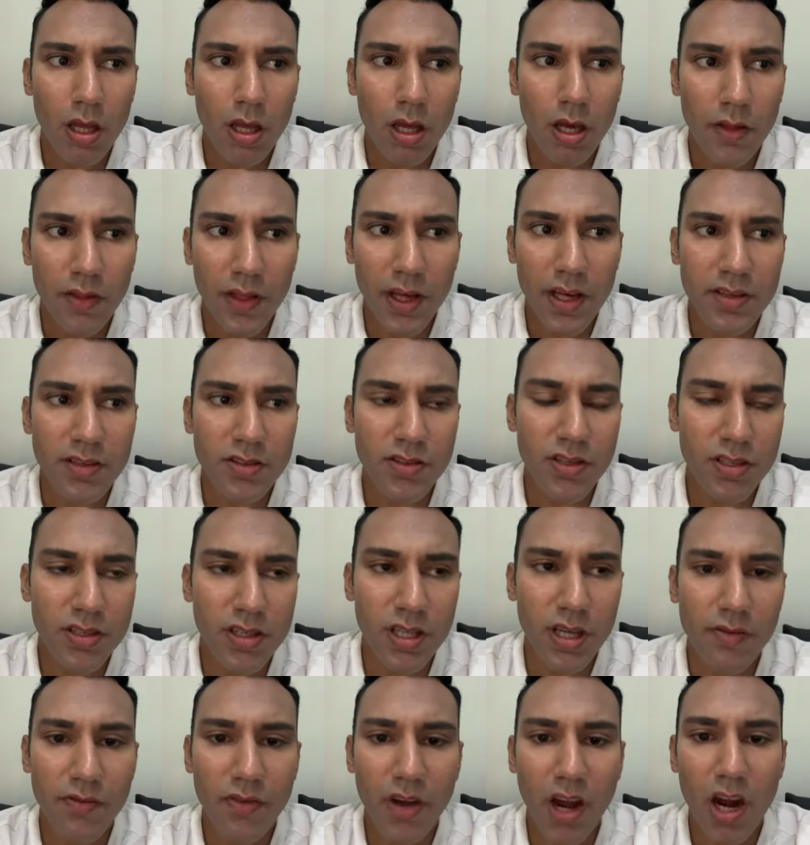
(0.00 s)
And that's
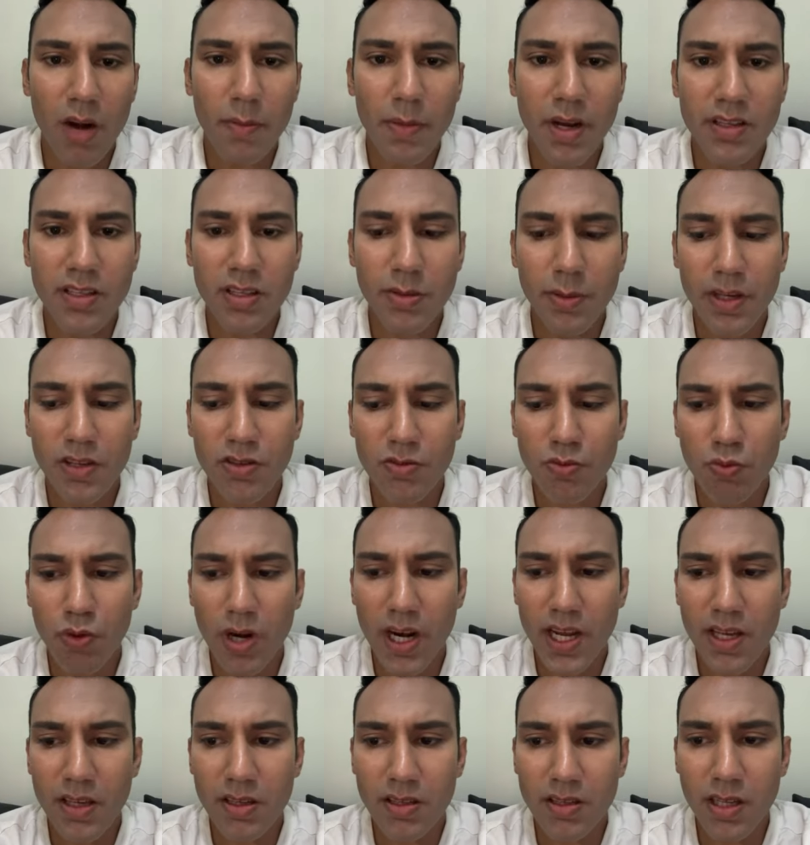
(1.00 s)
just the environment I was
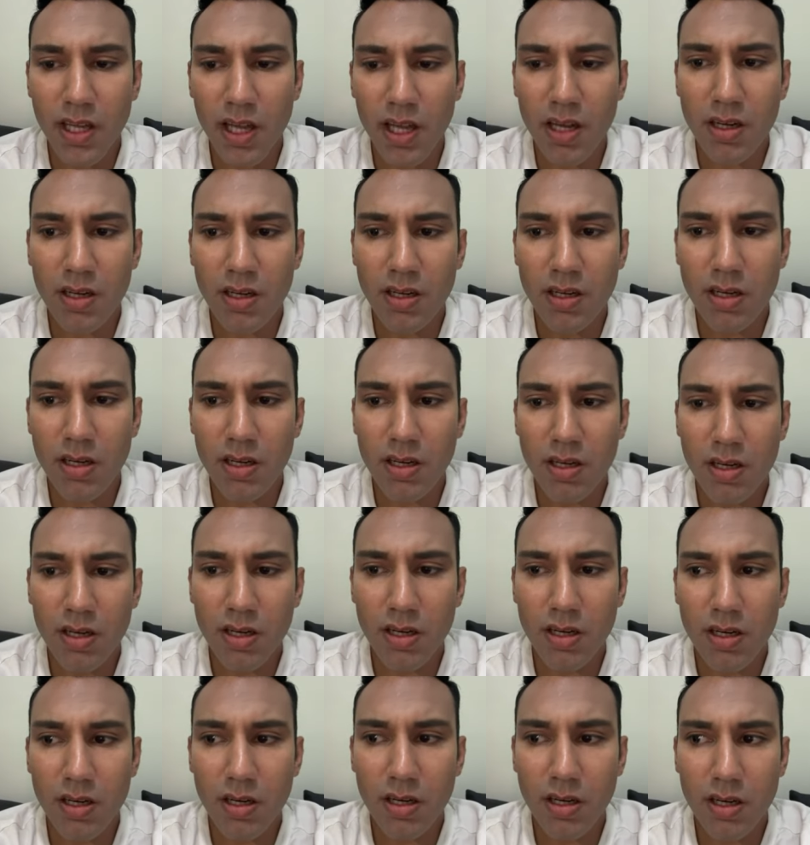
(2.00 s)
raised in.
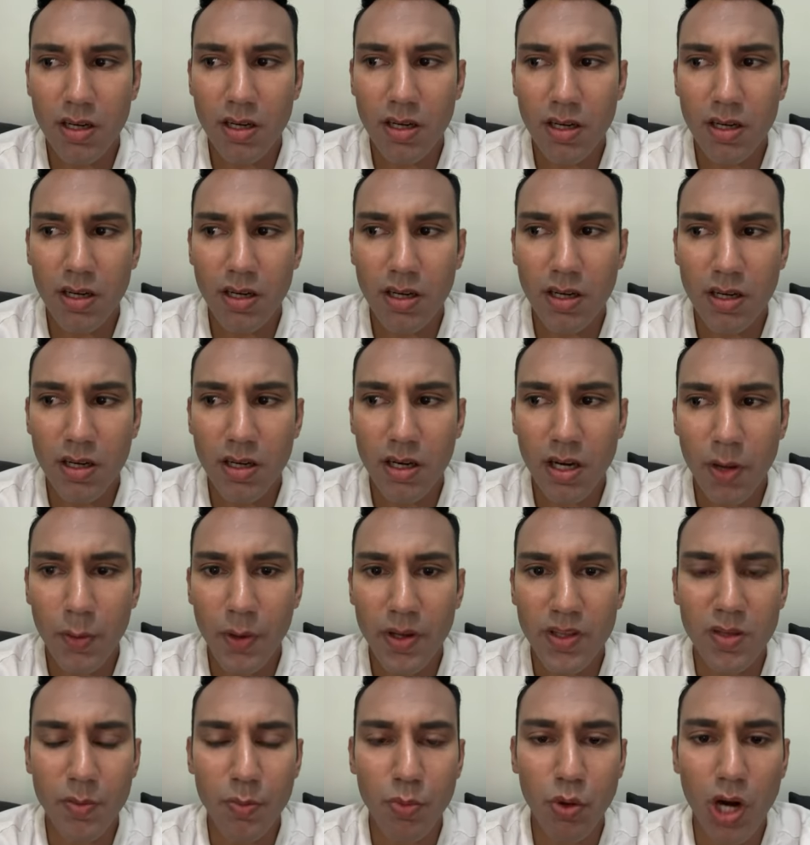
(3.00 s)
I
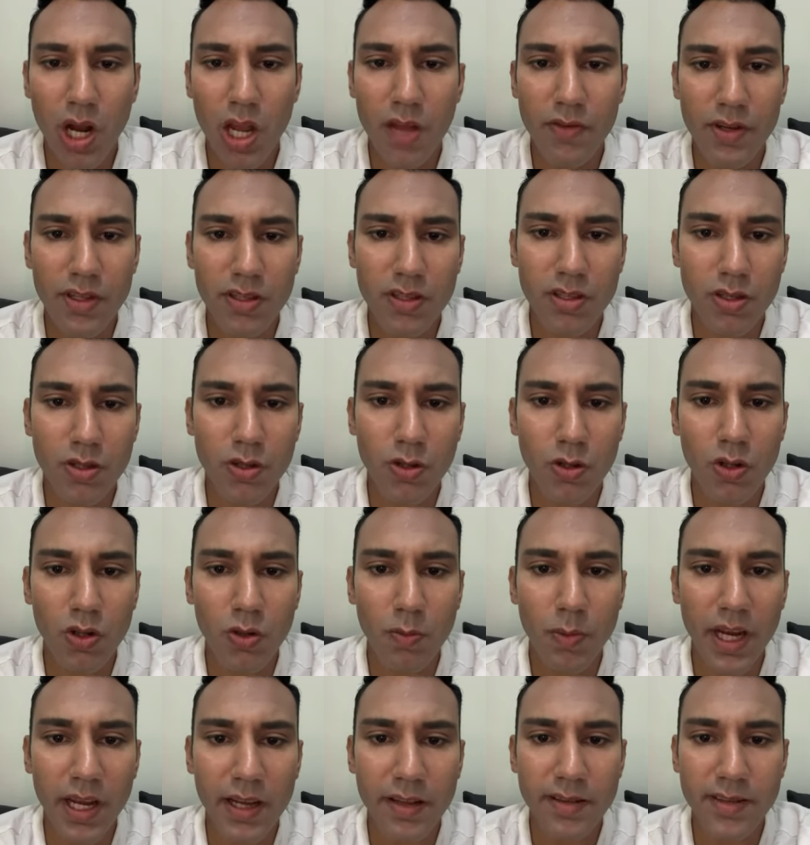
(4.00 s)
went to private
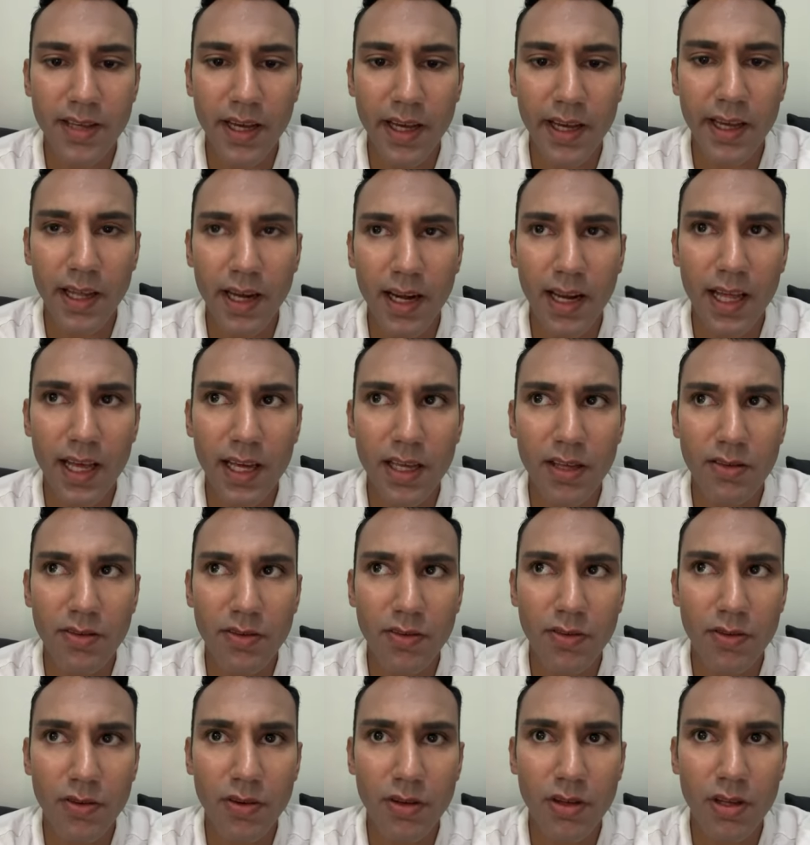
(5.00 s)
school my entire
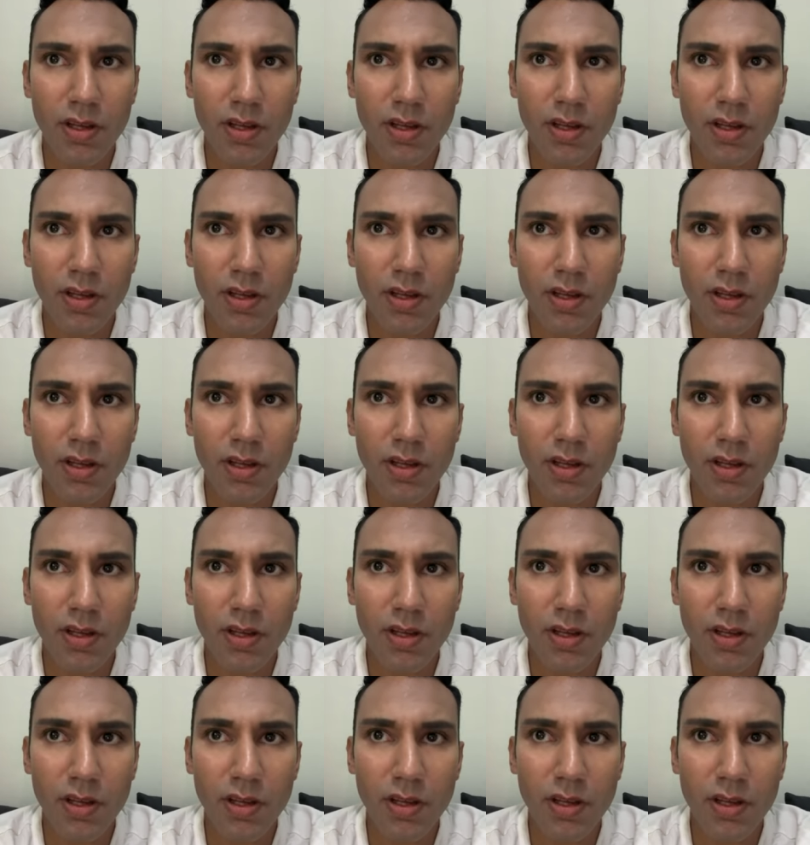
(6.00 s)
life.